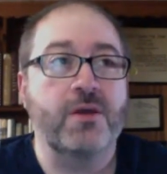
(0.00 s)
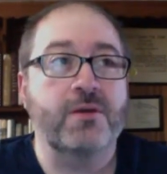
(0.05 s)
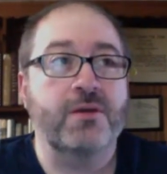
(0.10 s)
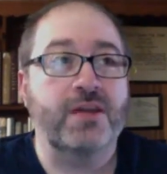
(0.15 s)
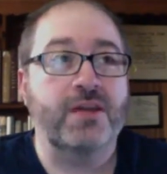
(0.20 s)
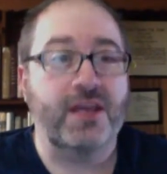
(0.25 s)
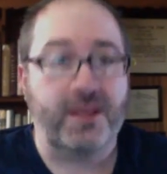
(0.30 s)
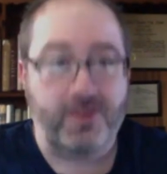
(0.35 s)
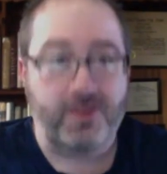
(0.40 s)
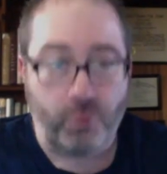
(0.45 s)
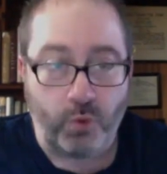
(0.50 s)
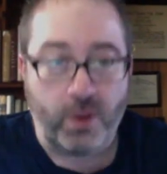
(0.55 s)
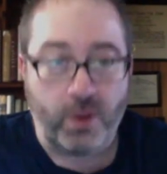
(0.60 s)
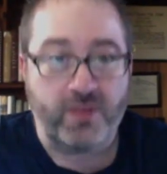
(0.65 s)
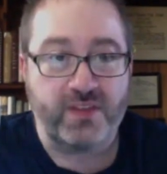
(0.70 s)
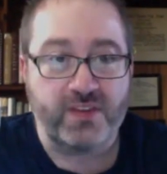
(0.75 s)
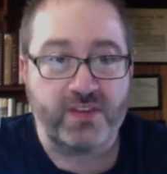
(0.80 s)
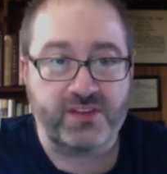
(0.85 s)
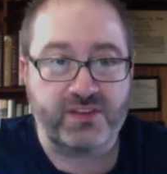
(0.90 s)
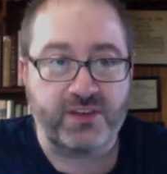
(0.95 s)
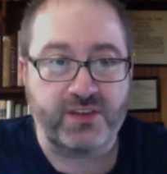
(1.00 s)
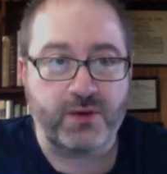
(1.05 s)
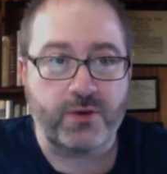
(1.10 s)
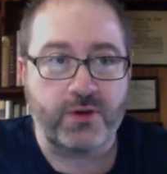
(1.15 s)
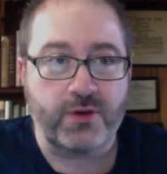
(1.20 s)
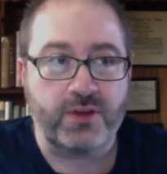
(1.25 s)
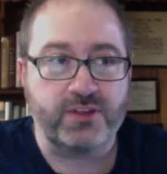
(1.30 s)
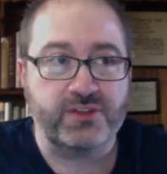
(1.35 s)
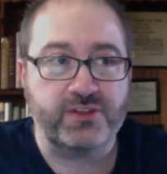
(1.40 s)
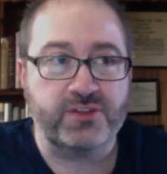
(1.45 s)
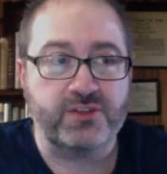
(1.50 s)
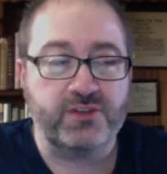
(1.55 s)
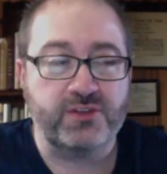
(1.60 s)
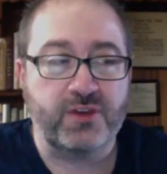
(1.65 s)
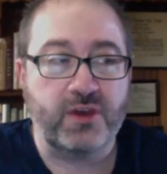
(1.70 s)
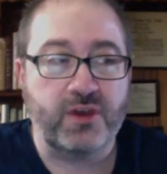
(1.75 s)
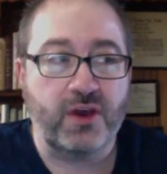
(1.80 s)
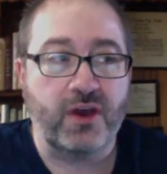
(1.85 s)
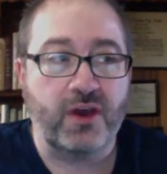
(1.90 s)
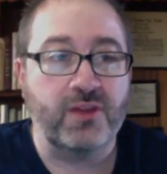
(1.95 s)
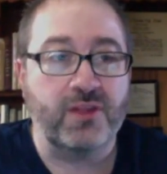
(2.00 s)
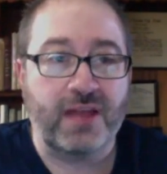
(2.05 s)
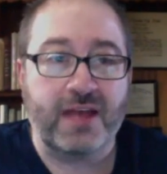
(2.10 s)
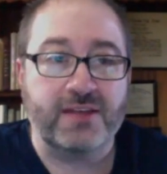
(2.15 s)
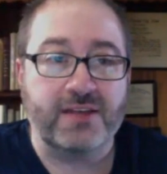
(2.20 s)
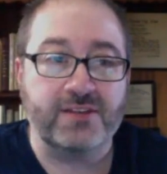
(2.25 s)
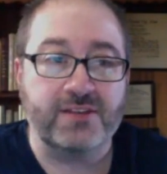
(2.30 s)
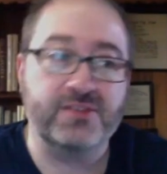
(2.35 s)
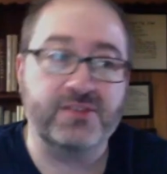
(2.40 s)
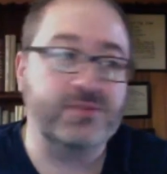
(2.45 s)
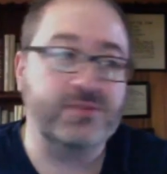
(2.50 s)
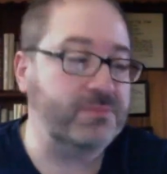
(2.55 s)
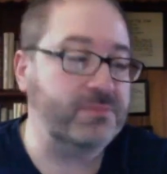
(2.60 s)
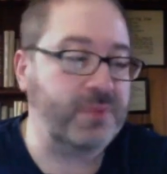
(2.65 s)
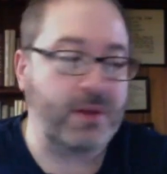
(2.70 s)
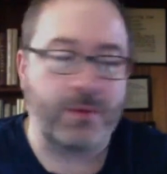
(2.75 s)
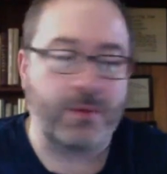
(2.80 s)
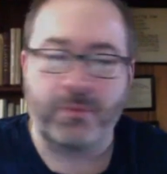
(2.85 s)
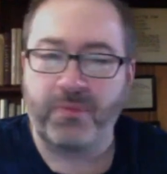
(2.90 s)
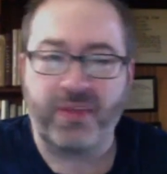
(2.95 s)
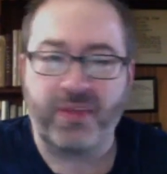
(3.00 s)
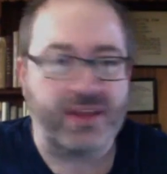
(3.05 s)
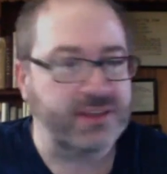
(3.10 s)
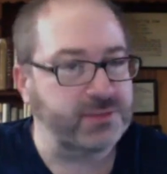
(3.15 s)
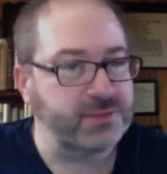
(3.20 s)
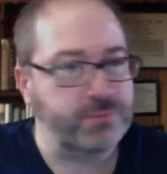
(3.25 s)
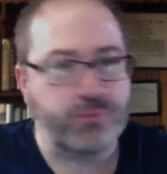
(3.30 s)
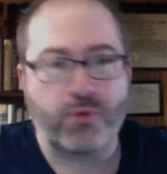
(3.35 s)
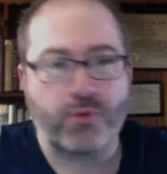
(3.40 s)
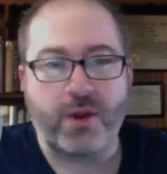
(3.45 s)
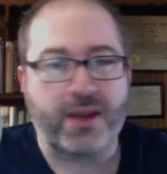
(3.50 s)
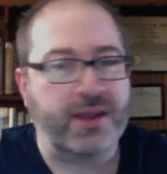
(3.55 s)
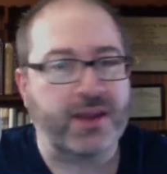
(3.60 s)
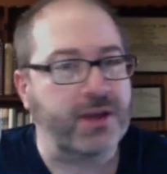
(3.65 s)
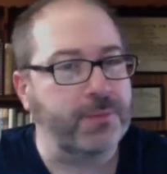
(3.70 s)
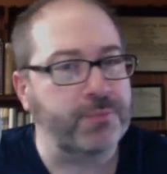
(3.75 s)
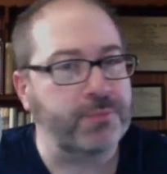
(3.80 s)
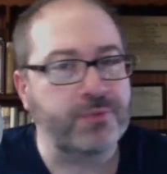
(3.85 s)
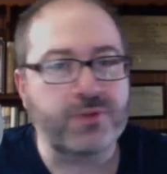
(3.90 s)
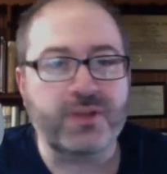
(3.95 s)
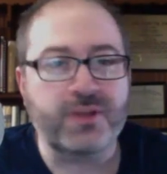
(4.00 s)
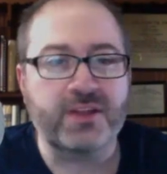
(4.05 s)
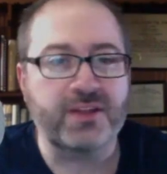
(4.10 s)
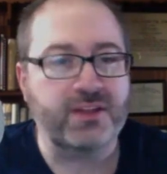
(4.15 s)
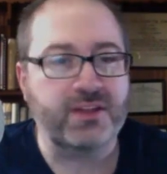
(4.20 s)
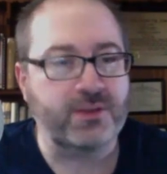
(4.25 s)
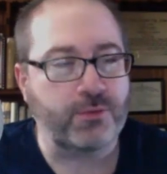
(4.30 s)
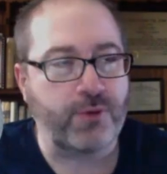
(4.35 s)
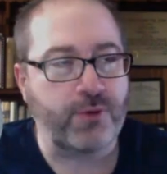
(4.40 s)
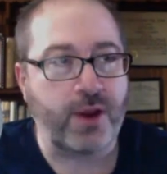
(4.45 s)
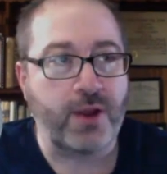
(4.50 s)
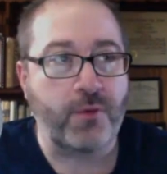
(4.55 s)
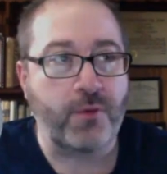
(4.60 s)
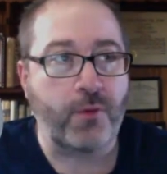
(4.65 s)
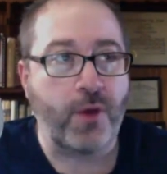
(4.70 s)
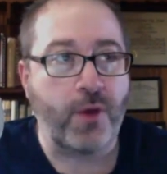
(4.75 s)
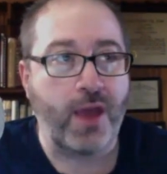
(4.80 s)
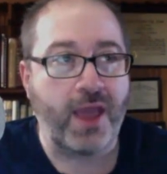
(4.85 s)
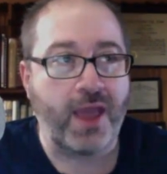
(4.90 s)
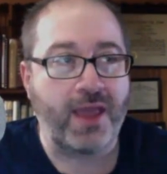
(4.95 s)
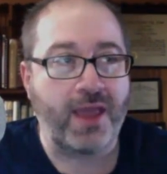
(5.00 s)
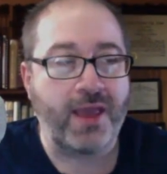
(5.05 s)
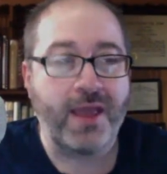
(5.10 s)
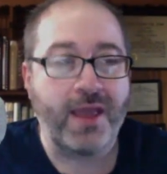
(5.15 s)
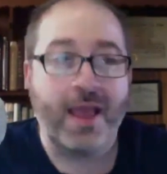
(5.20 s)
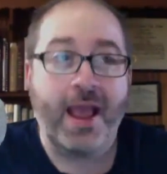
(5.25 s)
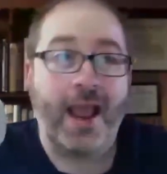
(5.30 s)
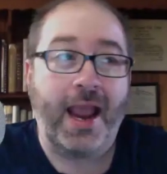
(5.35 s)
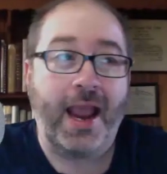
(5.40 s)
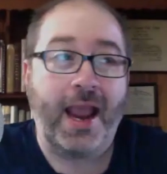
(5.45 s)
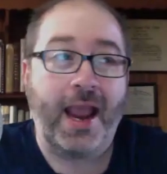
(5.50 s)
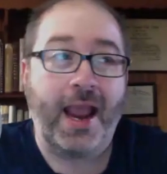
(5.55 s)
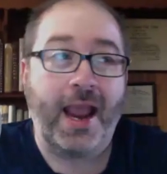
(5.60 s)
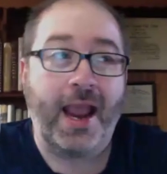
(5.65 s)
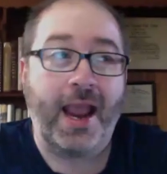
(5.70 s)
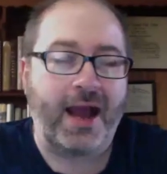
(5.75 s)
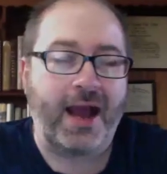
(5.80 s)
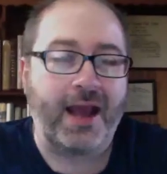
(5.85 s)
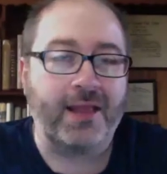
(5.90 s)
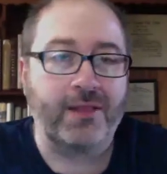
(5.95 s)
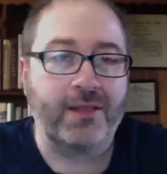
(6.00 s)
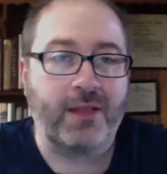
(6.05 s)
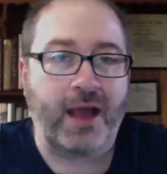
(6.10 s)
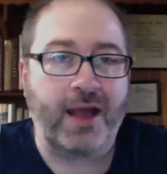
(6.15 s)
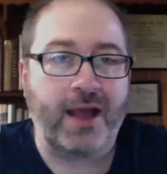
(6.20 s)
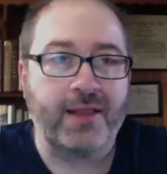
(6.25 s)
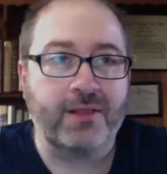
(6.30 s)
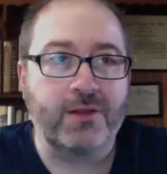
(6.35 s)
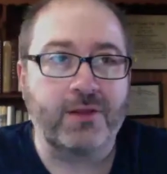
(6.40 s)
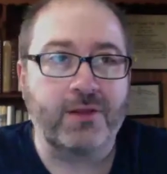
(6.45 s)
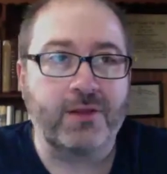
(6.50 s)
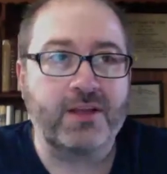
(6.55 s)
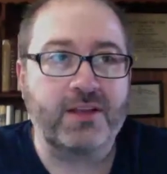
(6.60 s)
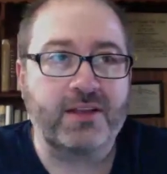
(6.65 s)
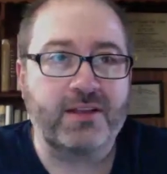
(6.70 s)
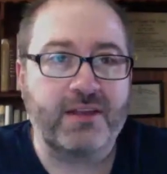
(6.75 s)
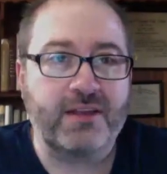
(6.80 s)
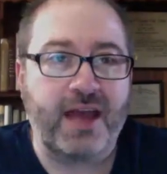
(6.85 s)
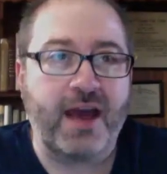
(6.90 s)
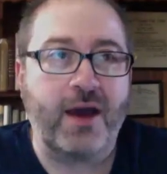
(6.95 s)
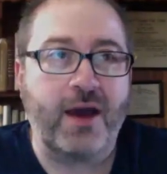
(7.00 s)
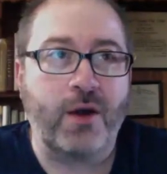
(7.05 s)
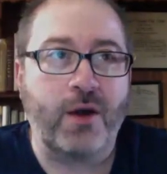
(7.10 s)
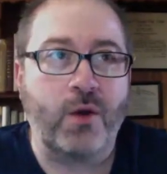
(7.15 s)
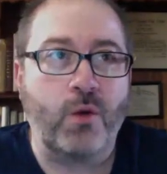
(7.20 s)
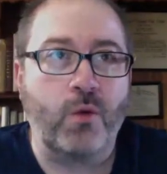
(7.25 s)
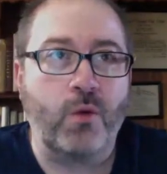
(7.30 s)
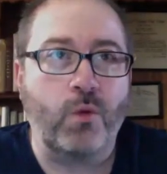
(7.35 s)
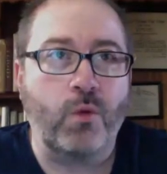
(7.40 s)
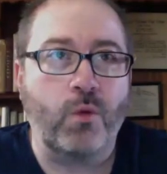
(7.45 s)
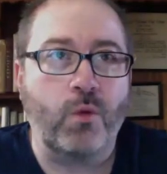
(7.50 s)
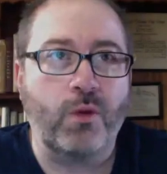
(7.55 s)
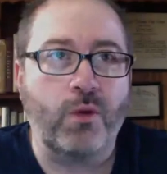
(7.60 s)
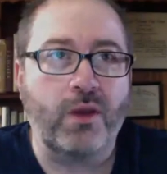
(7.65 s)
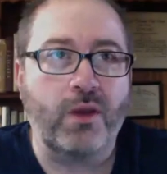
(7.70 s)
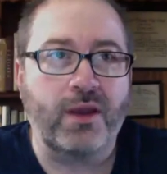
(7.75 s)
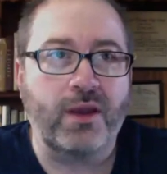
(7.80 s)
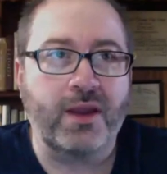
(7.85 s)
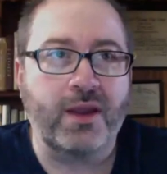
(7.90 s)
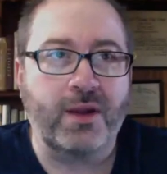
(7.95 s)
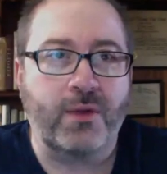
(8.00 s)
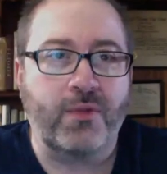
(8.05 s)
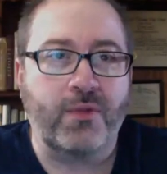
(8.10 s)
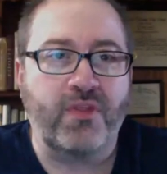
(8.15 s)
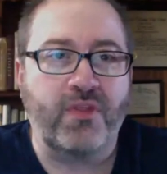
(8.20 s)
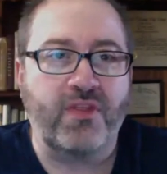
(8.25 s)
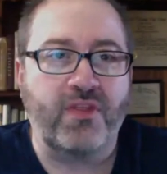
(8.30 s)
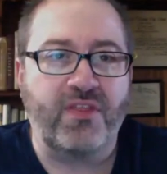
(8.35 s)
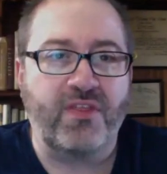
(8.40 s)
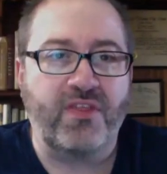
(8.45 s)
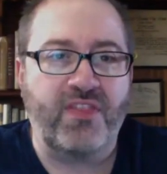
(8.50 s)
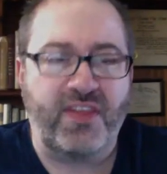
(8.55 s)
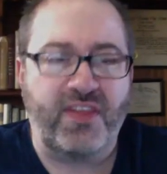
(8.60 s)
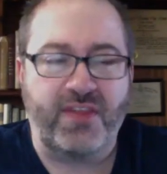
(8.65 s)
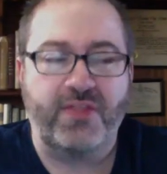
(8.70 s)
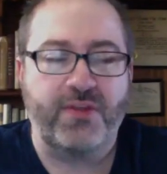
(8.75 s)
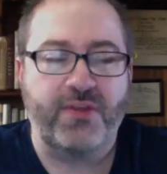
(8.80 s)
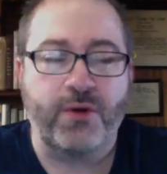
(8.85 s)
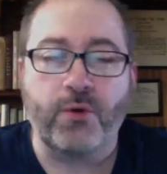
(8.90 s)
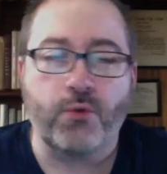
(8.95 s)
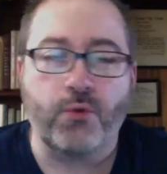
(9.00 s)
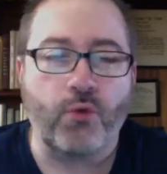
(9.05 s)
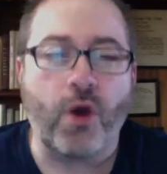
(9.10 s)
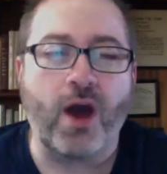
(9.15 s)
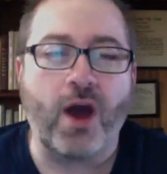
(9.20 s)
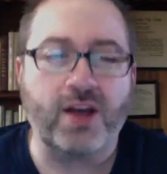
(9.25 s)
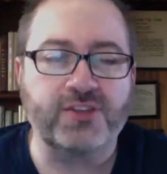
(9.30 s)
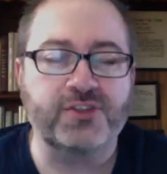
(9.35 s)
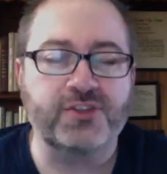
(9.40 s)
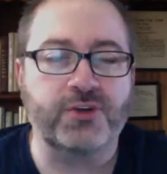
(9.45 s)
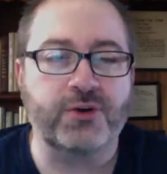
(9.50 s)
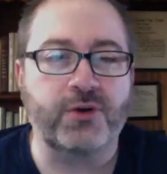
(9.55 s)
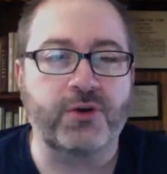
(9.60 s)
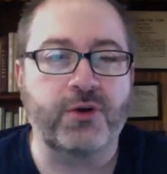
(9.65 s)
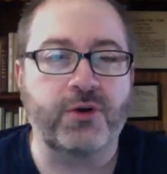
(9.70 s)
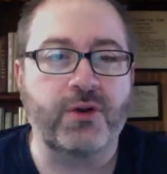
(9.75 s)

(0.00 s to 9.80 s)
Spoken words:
can win this series unless things break completely the right way. And I look at it now. Their roster,